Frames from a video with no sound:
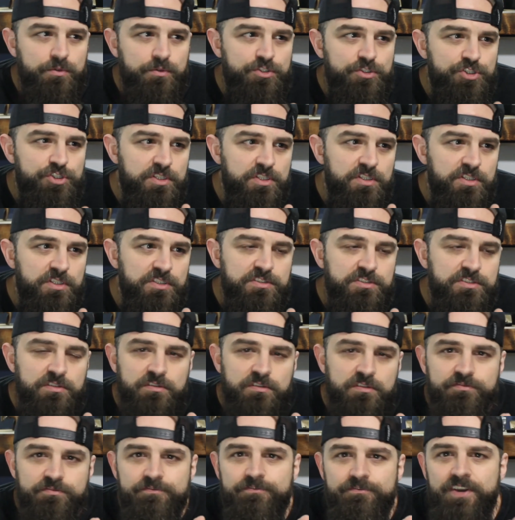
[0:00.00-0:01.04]
which is
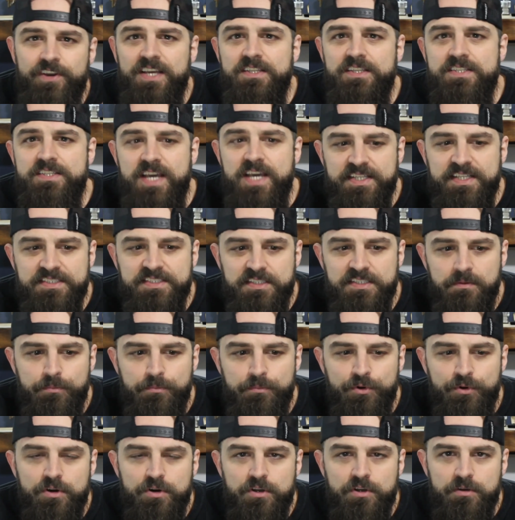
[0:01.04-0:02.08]
a fantastic
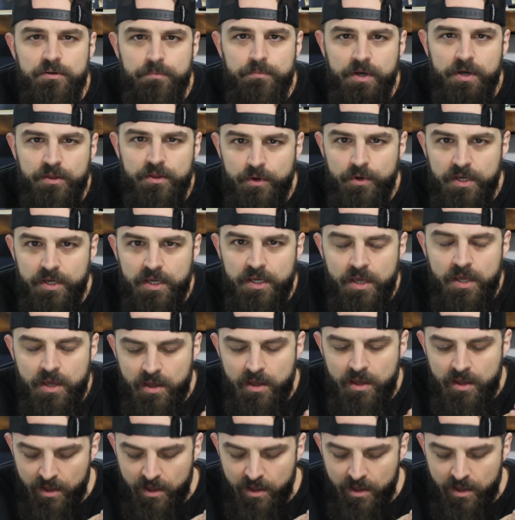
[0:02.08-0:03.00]
book, by the way,